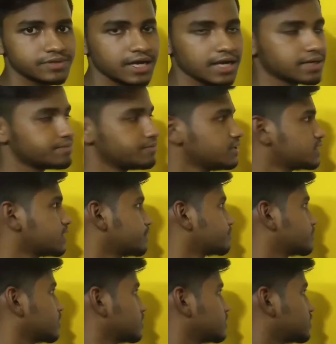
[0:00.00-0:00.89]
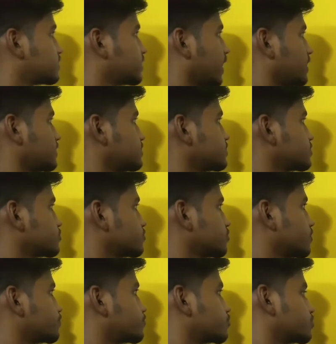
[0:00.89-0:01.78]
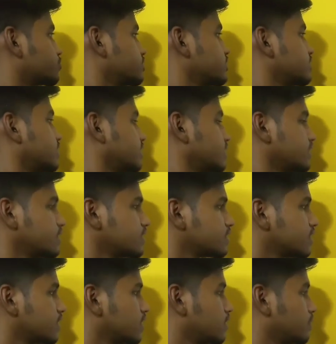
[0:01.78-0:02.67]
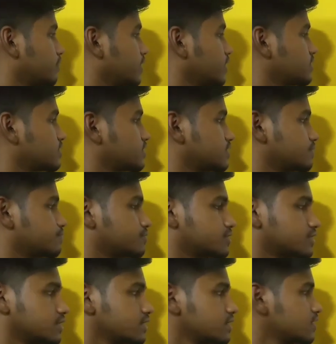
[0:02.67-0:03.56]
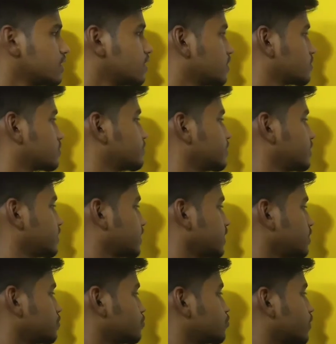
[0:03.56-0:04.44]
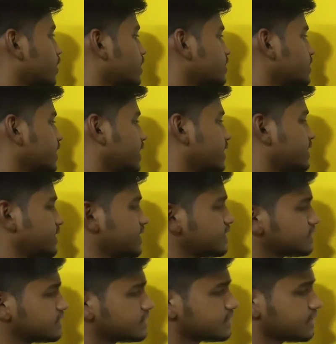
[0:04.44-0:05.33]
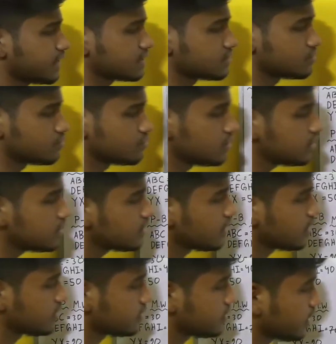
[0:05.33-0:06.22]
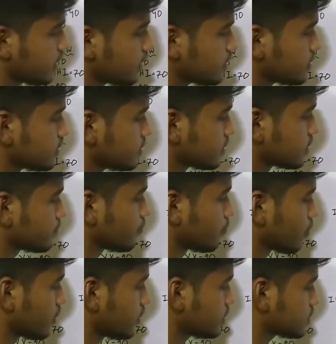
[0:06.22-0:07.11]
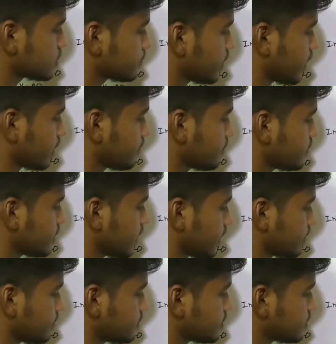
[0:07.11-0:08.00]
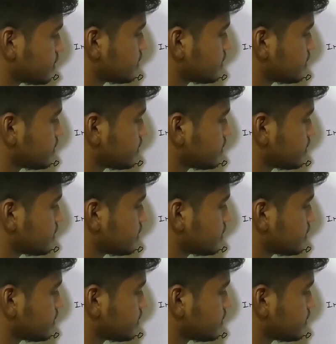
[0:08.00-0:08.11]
fragment after the digestion of protein A by trypsin. So basically Y and X is actually the smallest fragment, that means